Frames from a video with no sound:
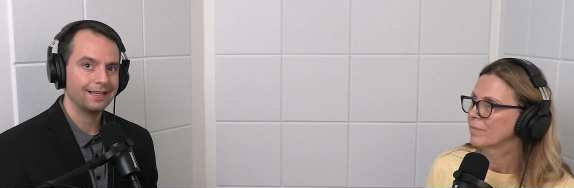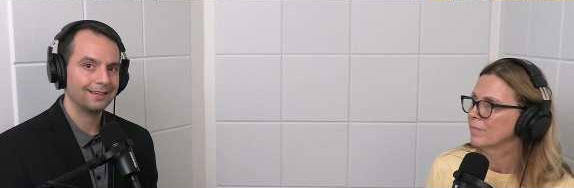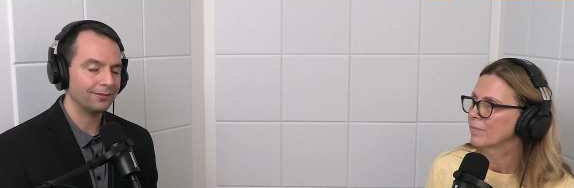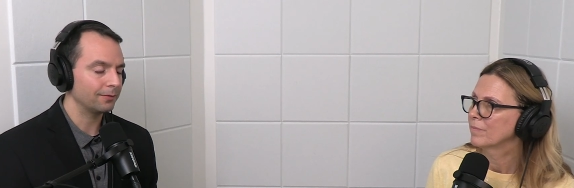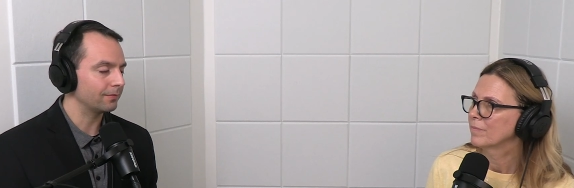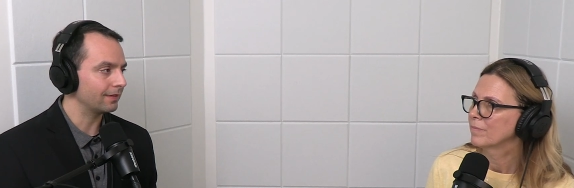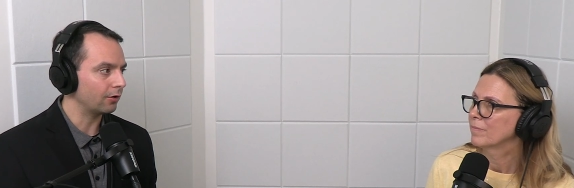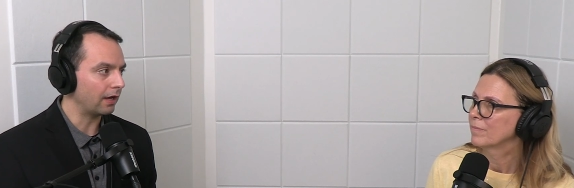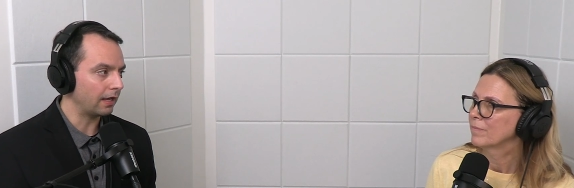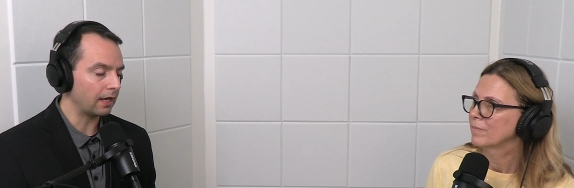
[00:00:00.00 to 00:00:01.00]
Speaker 1: i mean
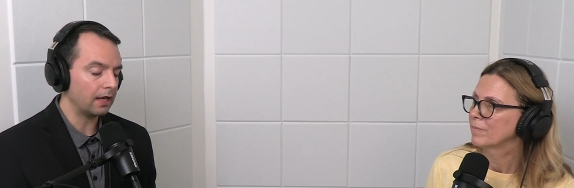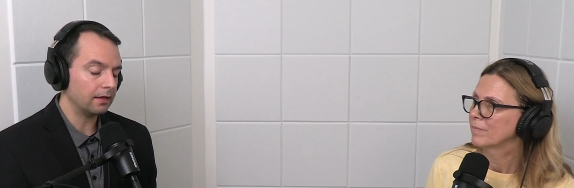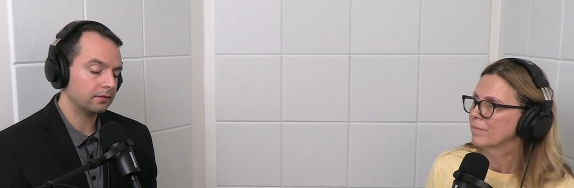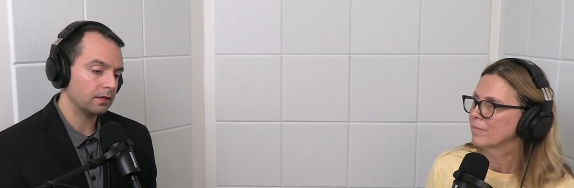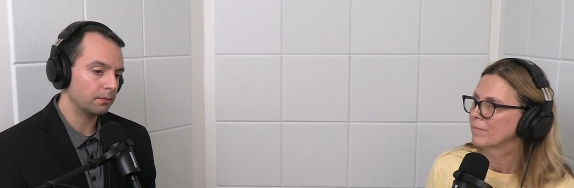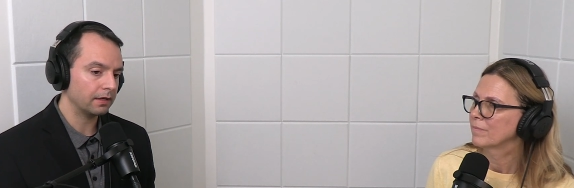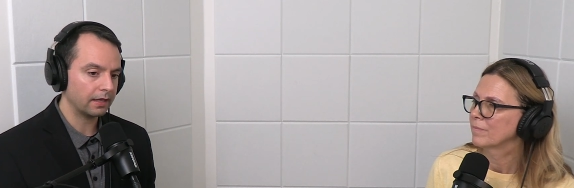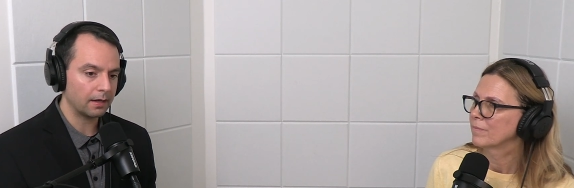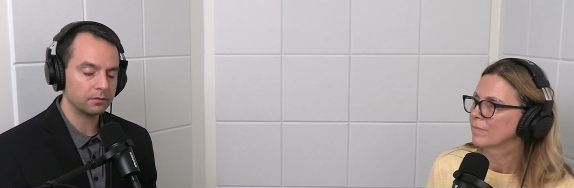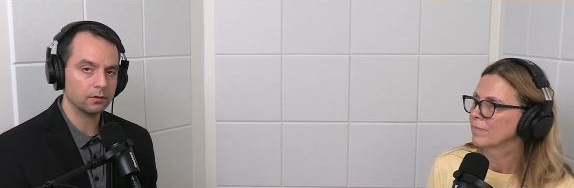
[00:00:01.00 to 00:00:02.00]
I, I, tip my
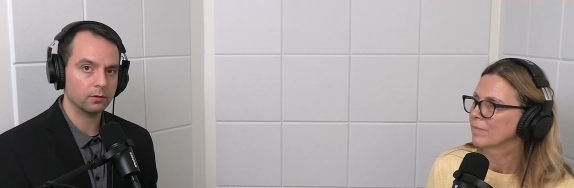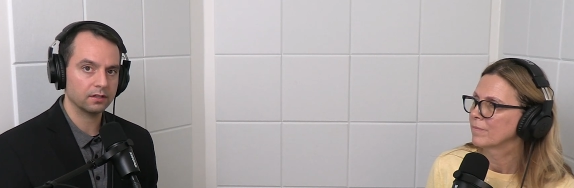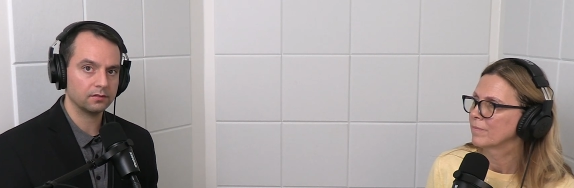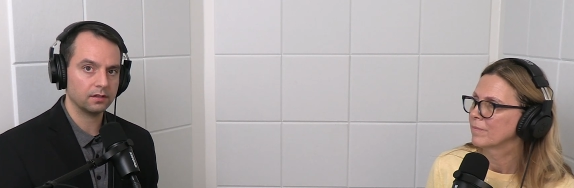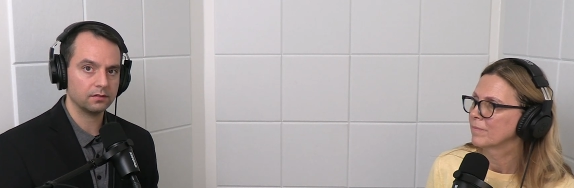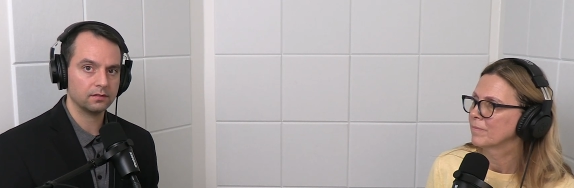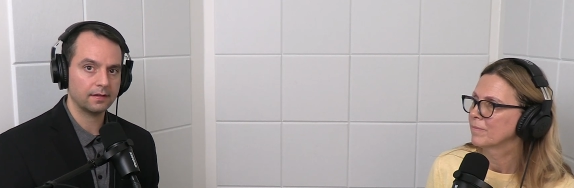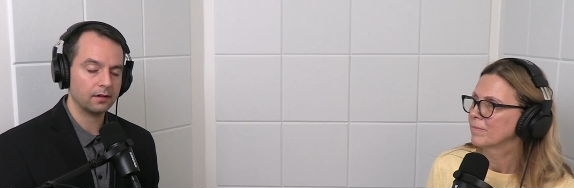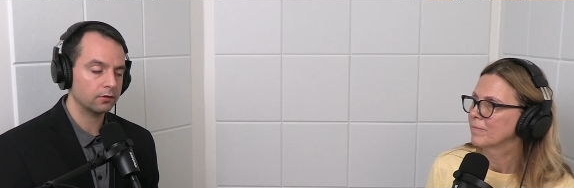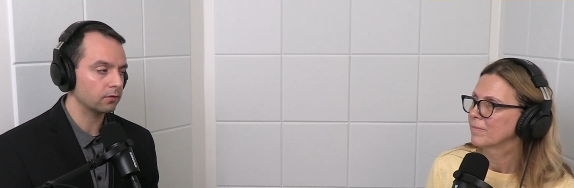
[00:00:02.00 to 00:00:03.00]
cap to the organizations
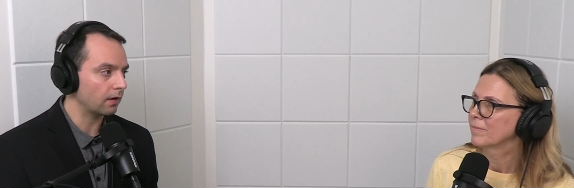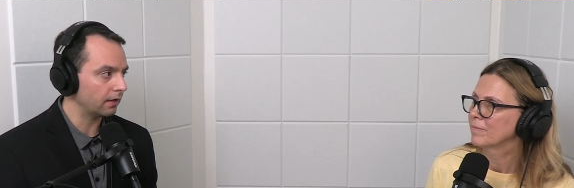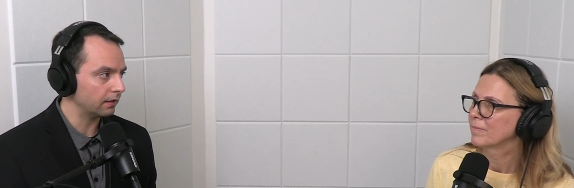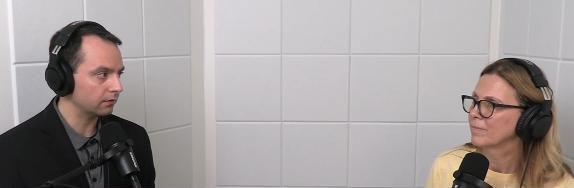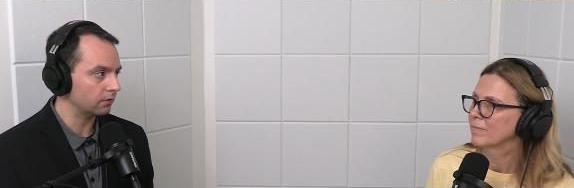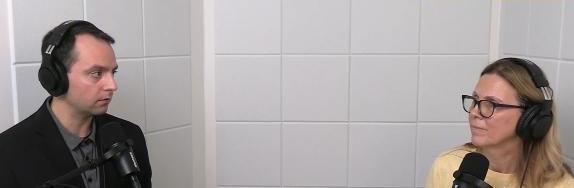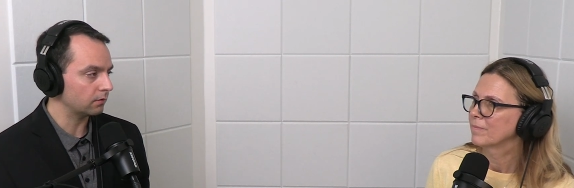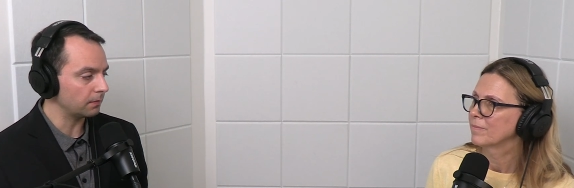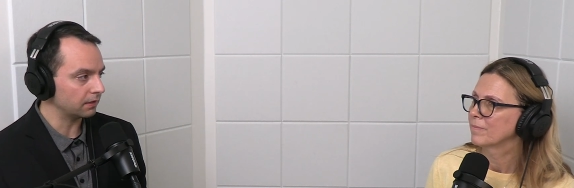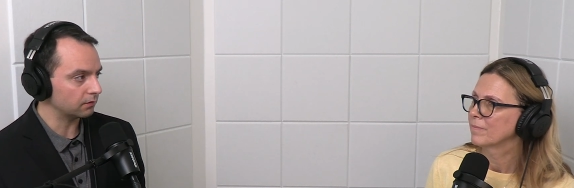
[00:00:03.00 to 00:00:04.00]
that are trying to,
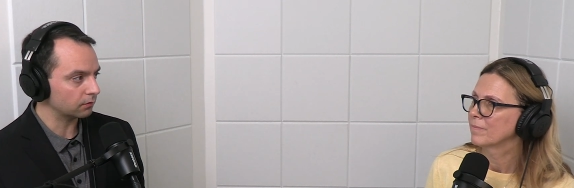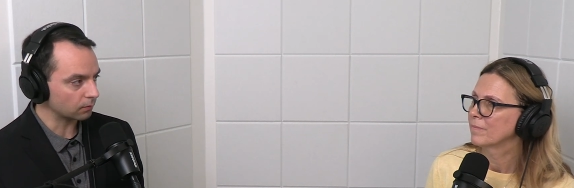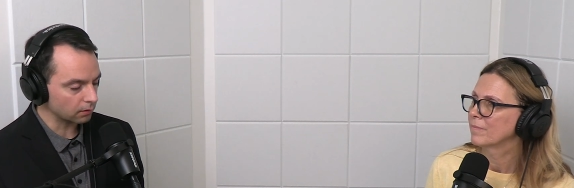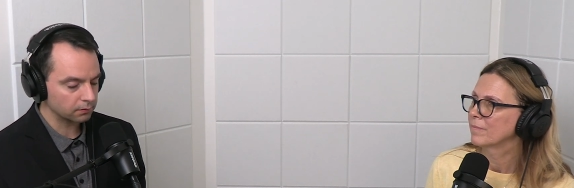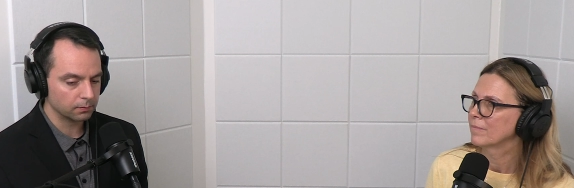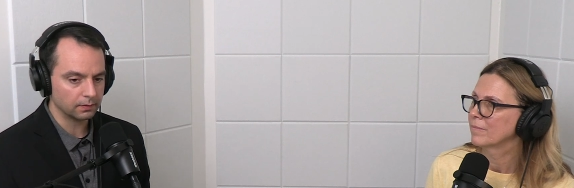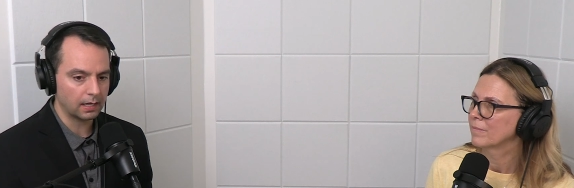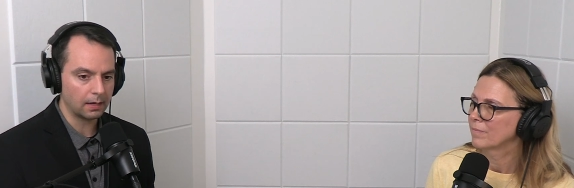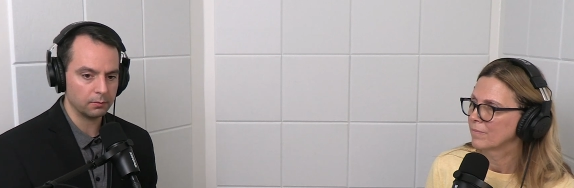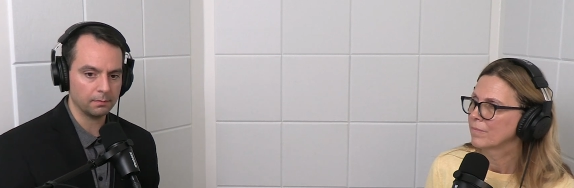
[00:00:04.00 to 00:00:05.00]
to make this work through the
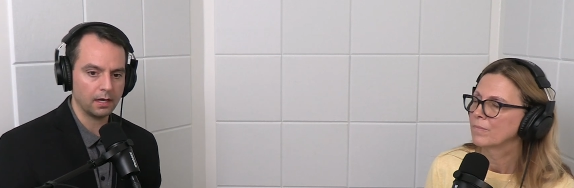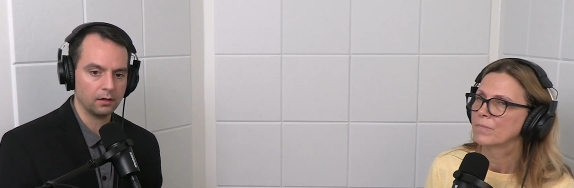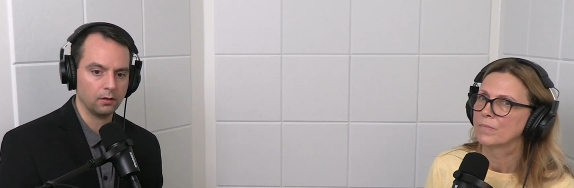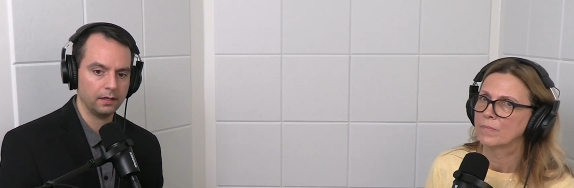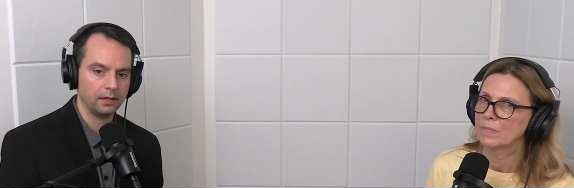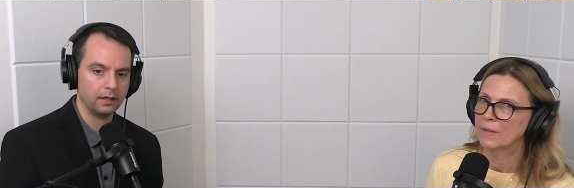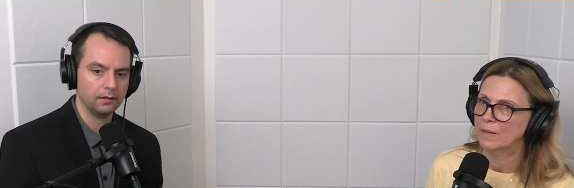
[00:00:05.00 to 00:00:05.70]
hybrid model and, yeah.